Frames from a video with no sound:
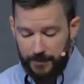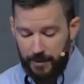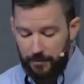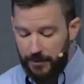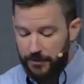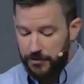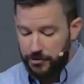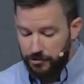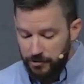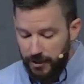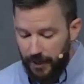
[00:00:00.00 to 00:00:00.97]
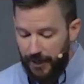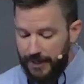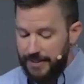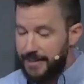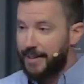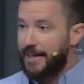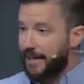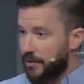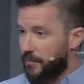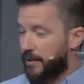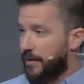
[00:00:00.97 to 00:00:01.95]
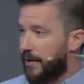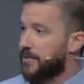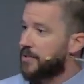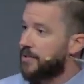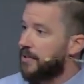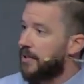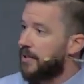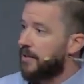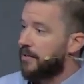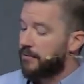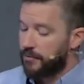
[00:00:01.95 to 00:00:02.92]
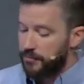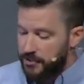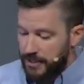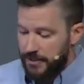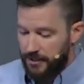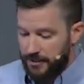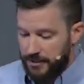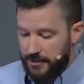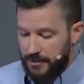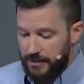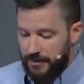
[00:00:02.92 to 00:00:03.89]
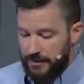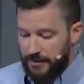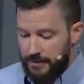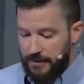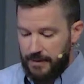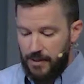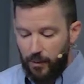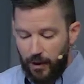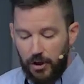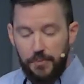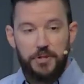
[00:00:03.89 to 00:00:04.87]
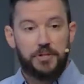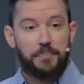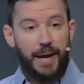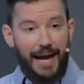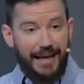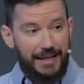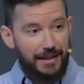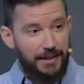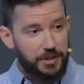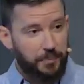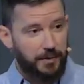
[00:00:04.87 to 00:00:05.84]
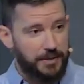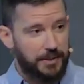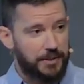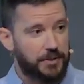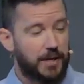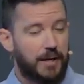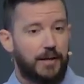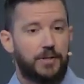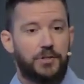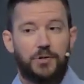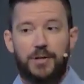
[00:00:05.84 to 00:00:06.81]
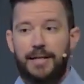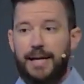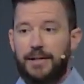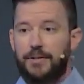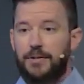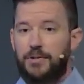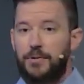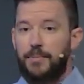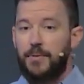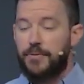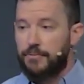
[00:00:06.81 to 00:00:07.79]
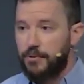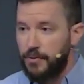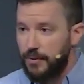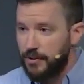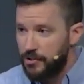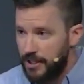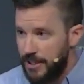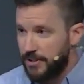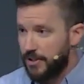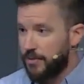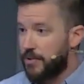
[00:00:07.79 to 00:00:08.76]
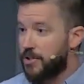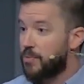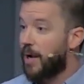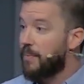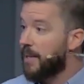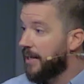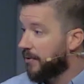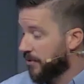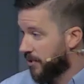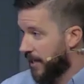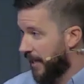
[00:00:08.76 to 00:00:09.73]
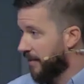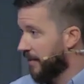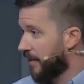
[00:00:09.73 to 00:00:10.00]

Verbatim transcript: But the true God has connected with us through Jesus. He welcomes us back into his presence to connect to him through Jesus, which is why Peter said,